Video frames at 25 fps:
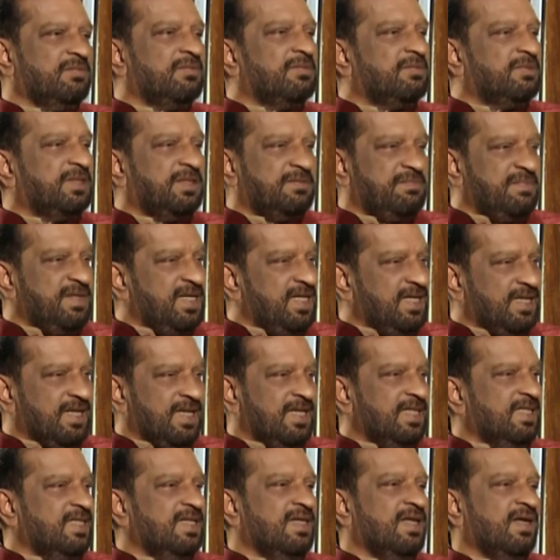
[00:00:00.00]
with me
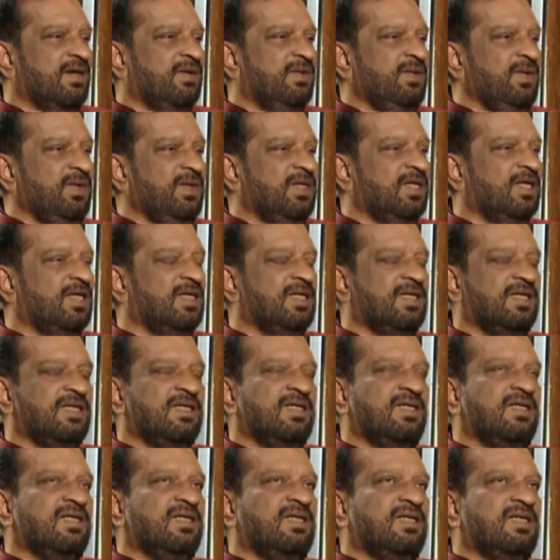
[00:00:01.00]
right now.
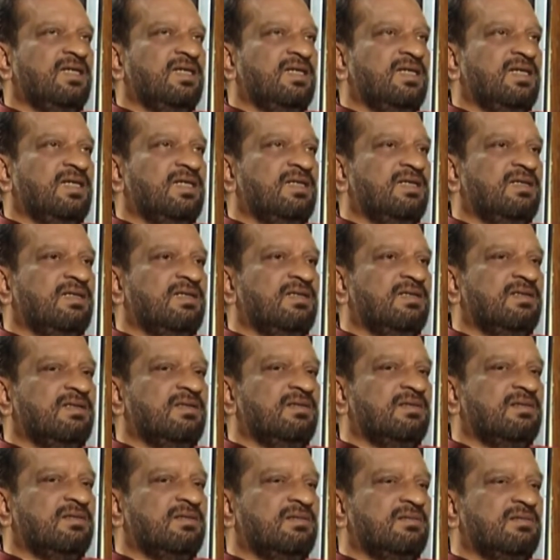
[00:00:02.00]

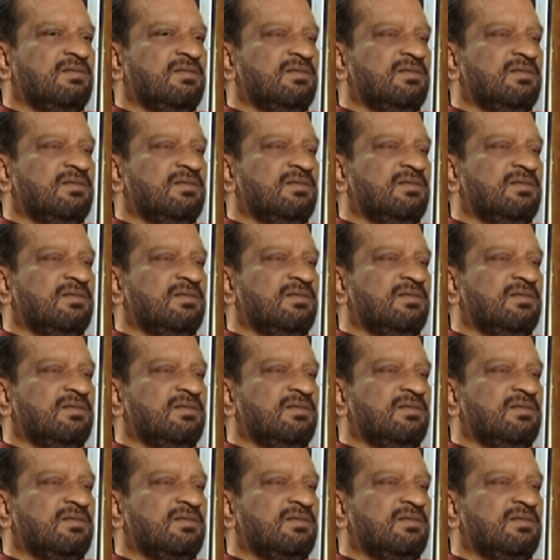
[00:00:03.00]
But